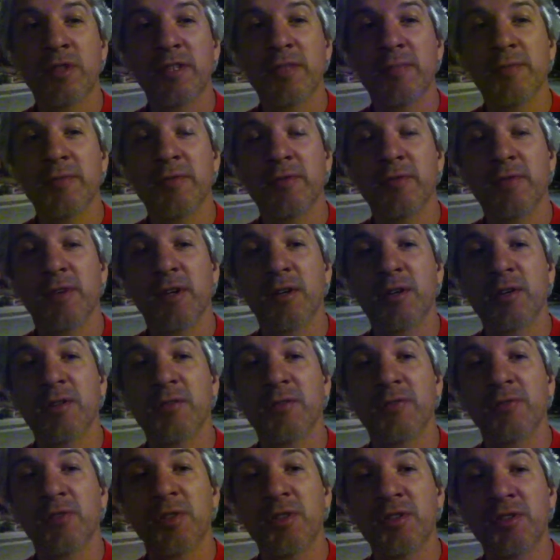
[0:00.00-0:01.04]
can be
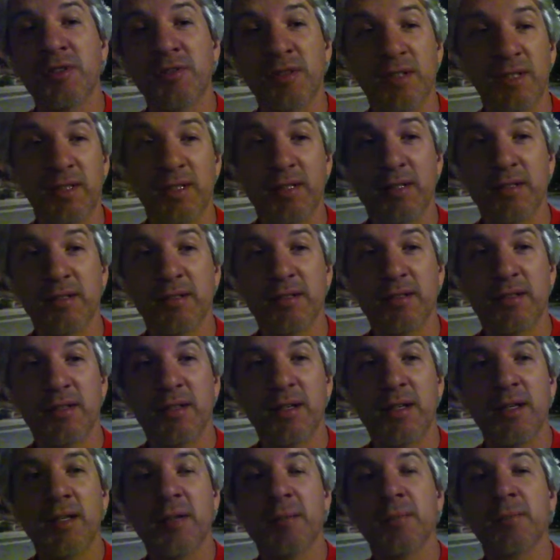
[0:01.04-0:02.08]
very frustrating,
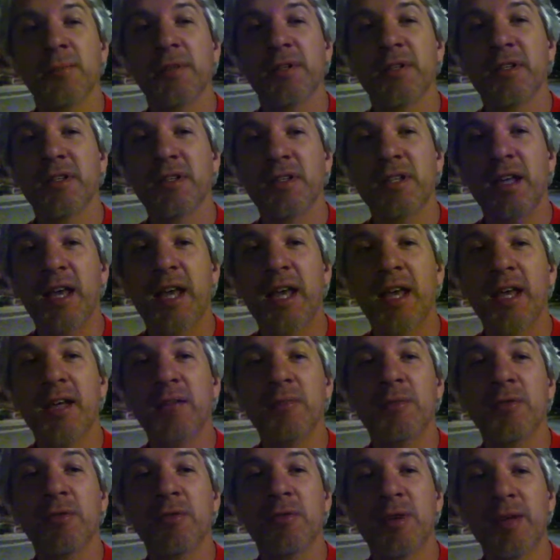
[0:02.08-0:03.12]
but it
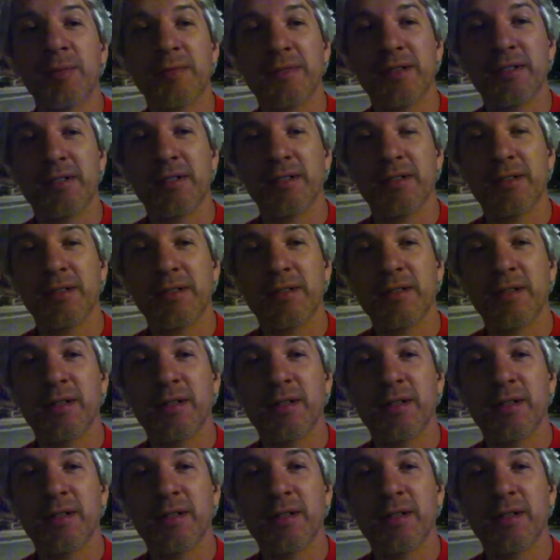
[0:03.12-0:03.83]
can be remedied.